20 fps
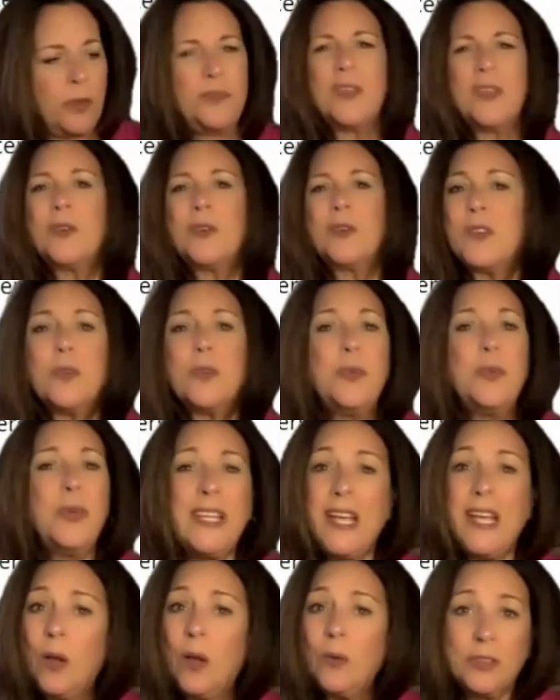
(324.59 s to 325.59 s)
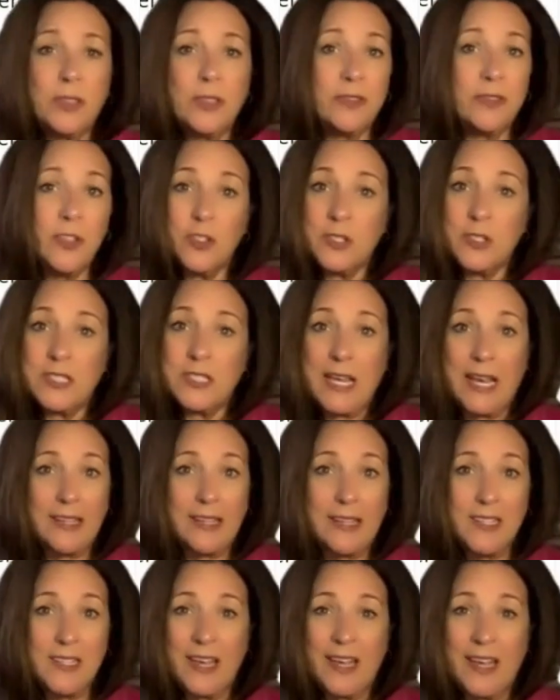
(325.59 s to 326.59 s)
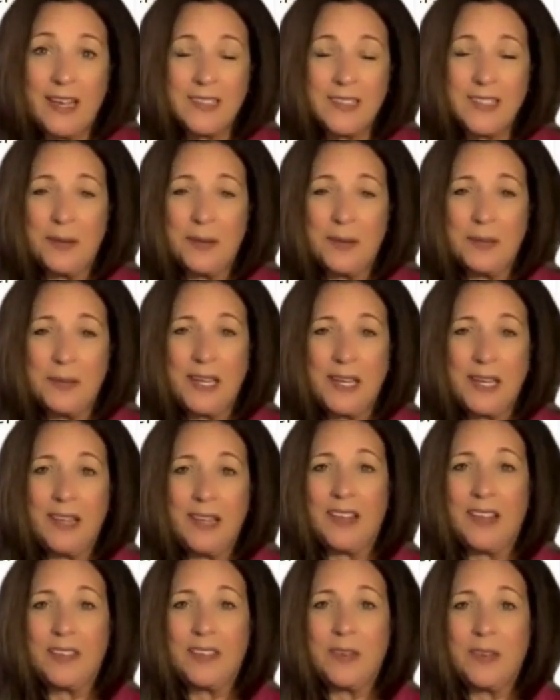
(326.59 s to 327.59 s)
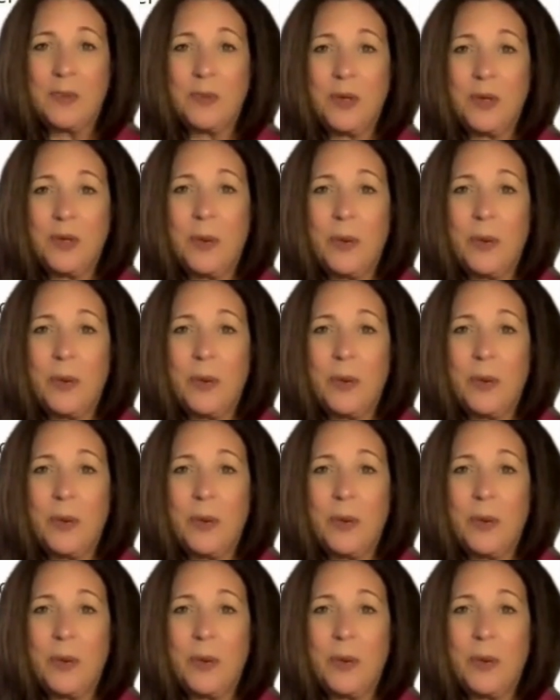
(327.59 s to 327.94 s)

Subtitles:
They're really helpful if you just ask ahead of time and let them know.